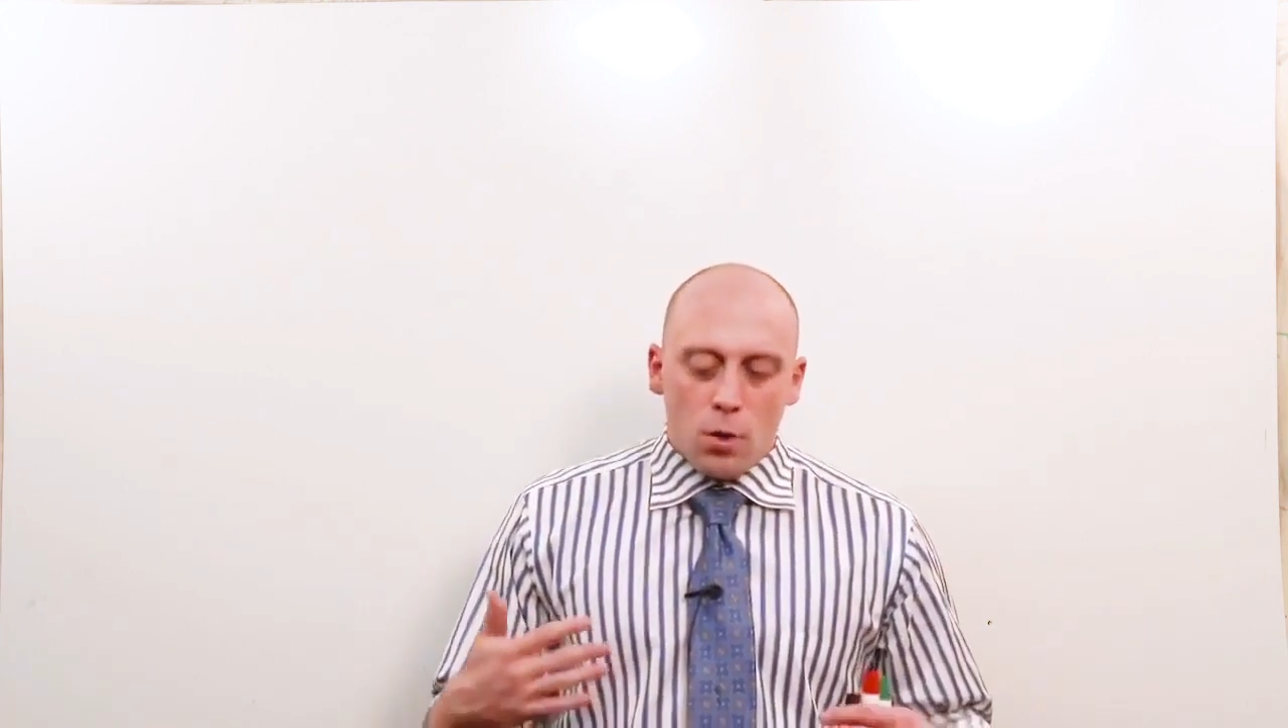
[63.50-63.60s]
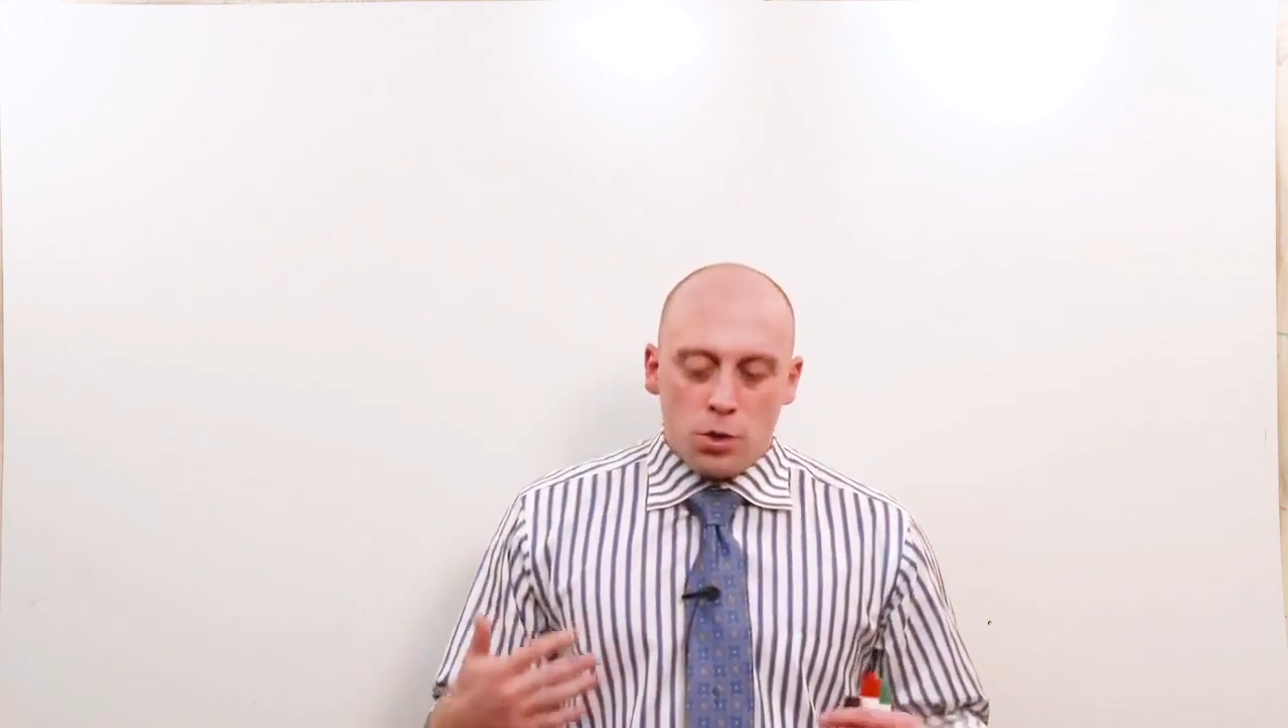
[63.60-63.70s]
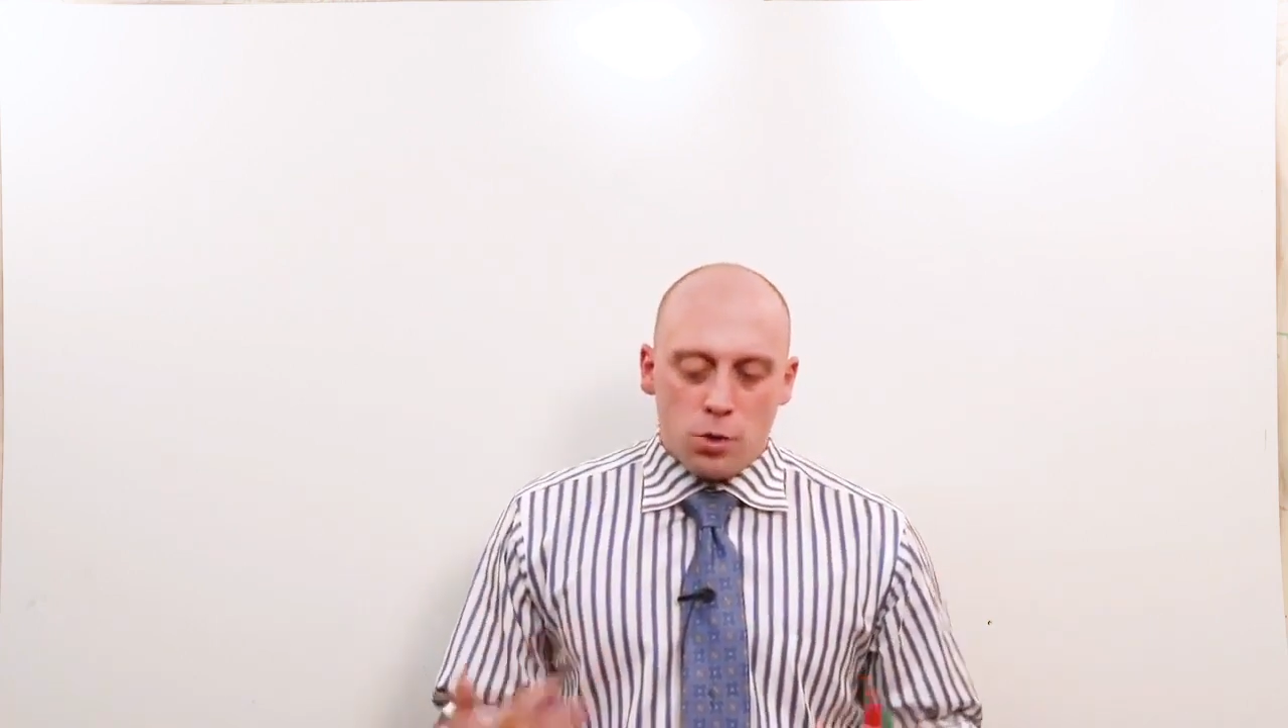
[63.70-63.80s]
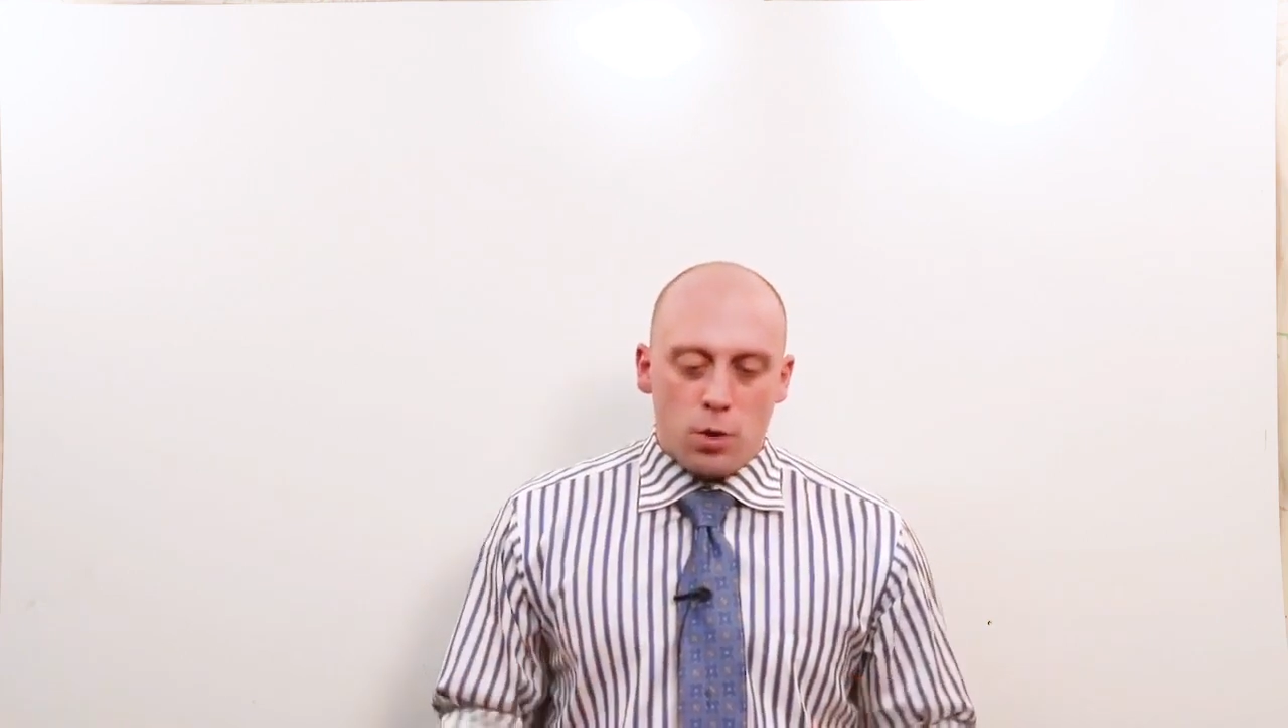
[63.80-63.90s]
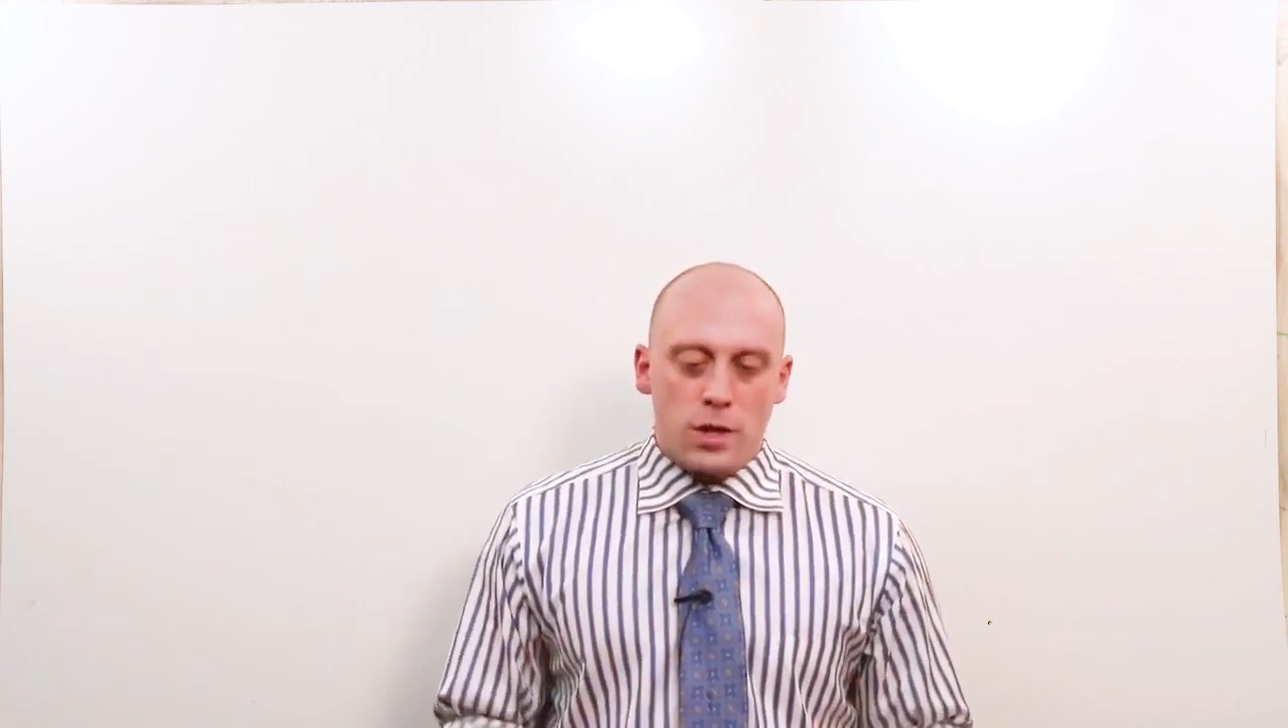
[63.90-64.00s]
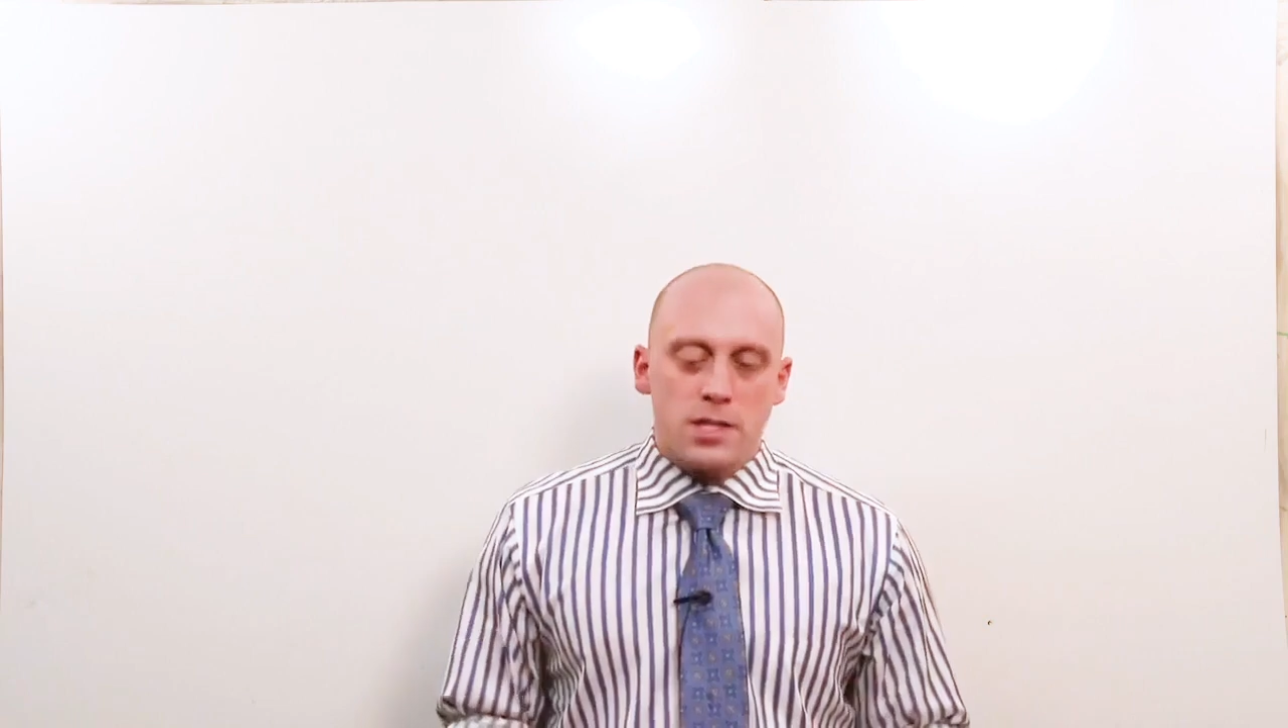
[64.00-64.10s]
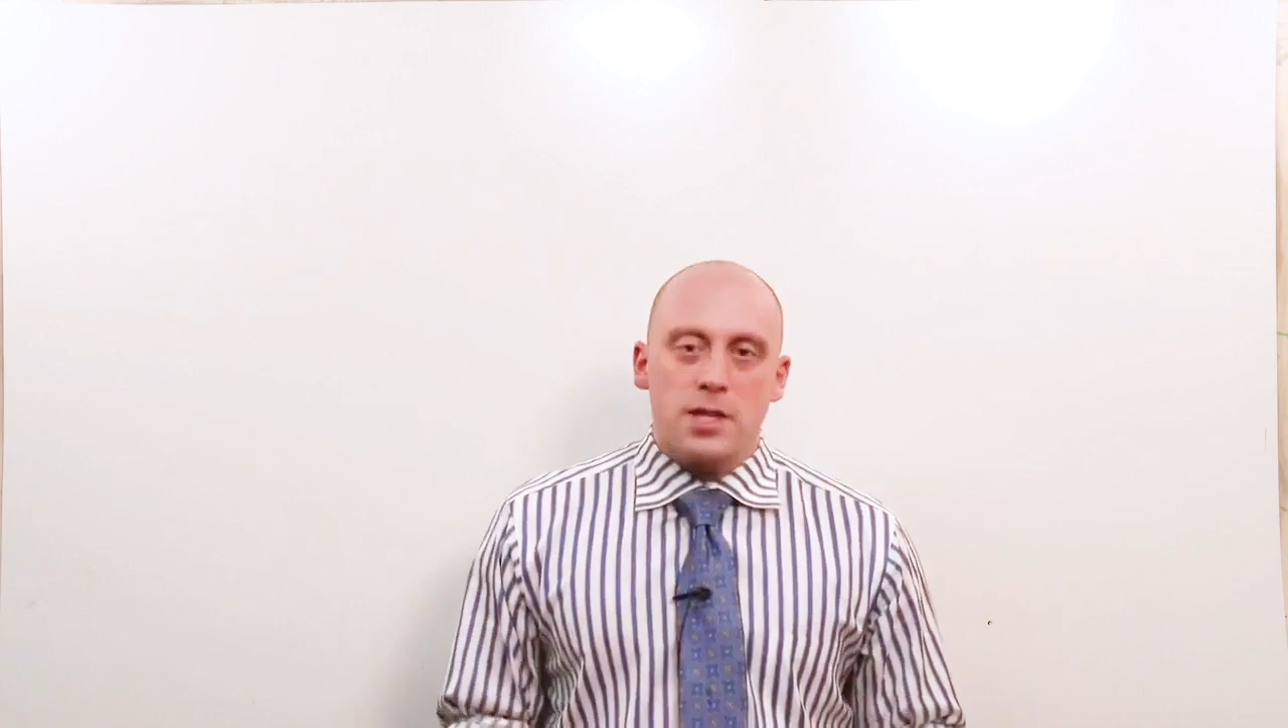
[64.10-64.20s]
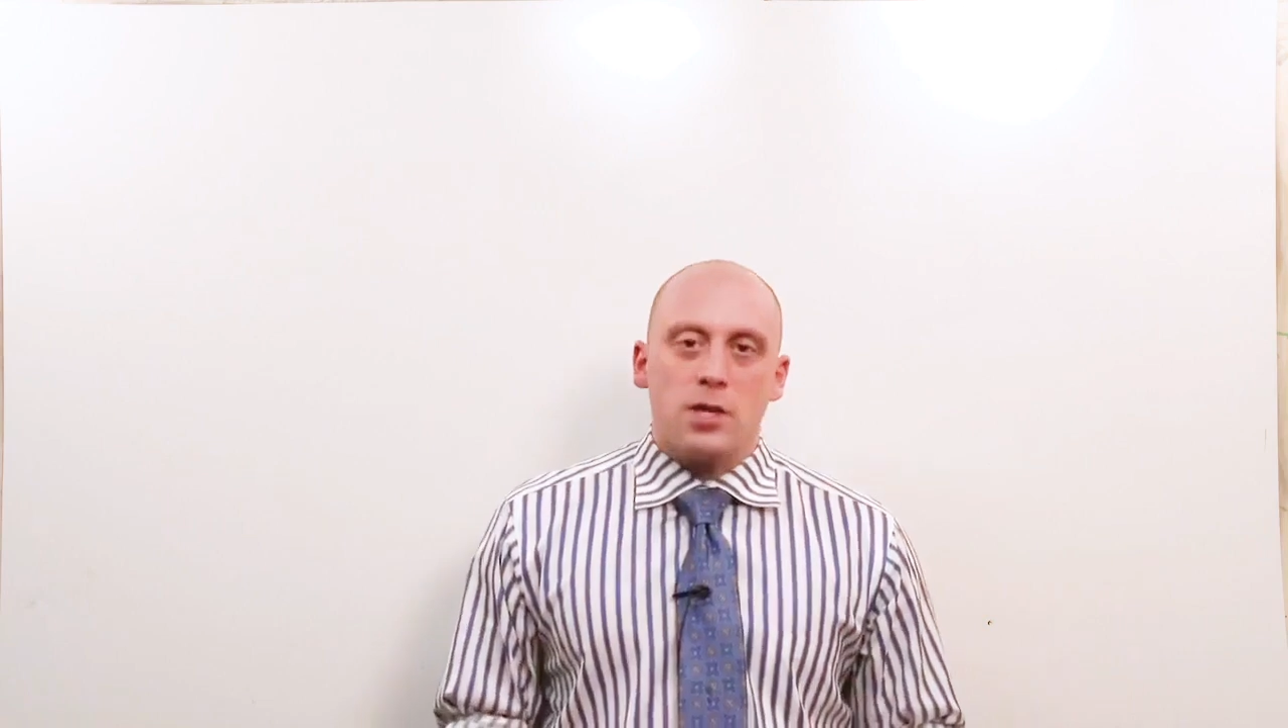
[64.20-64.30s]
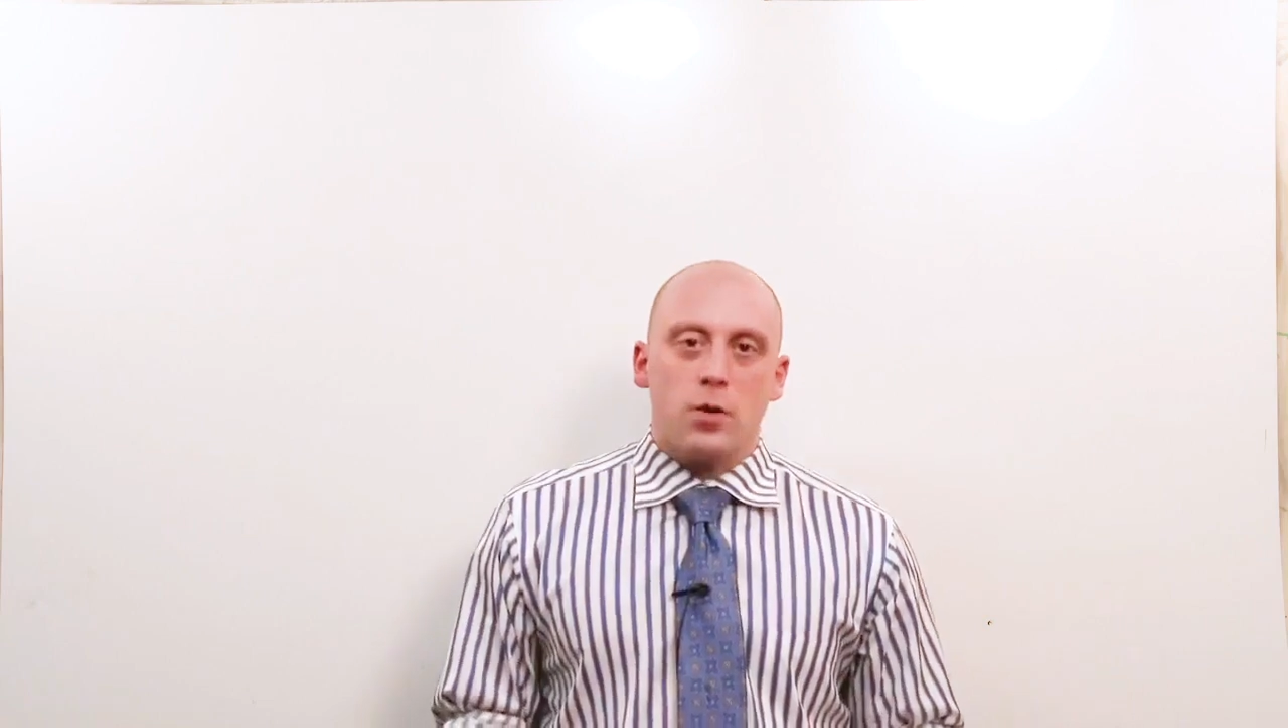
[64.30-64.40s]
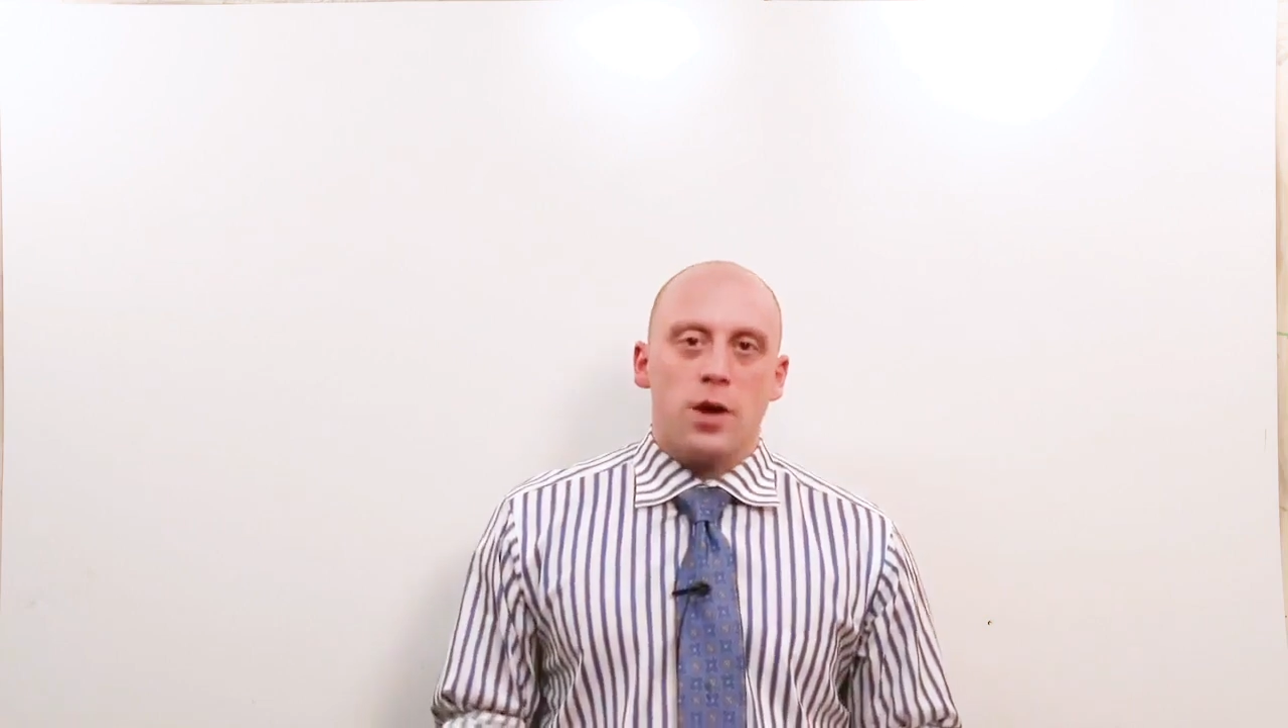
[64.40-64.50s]
What you want to
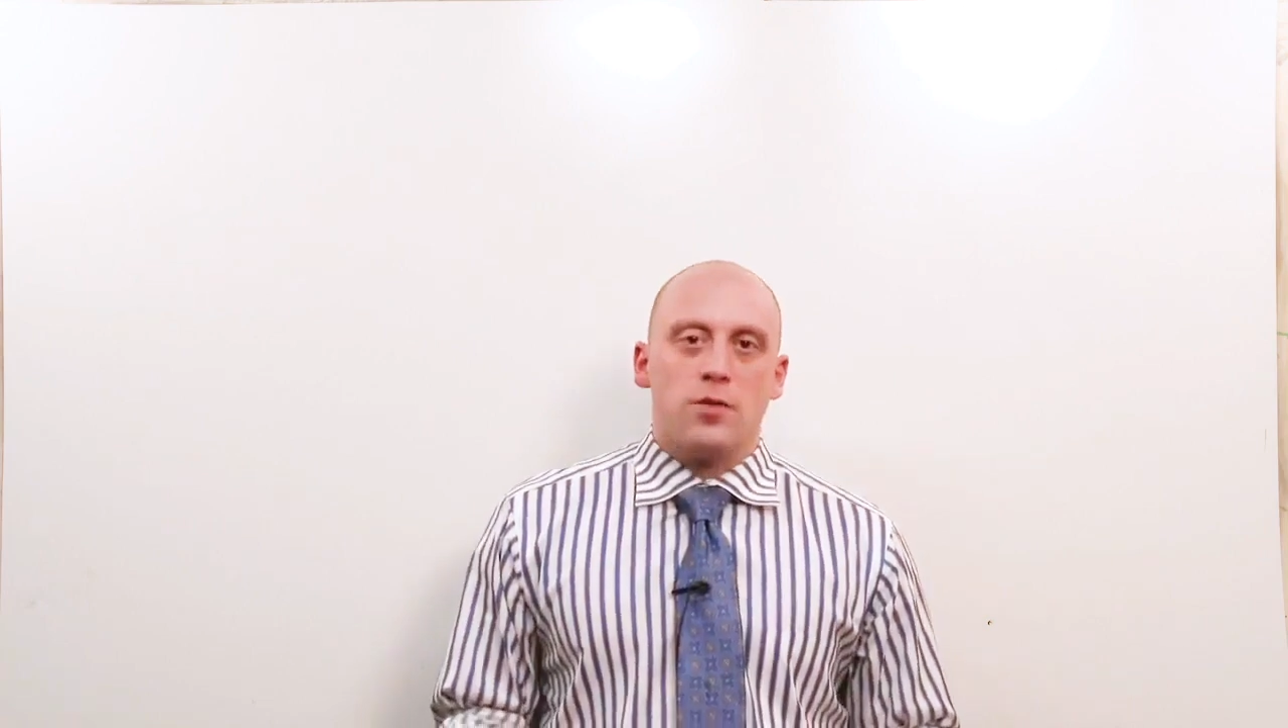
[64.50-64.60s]
take away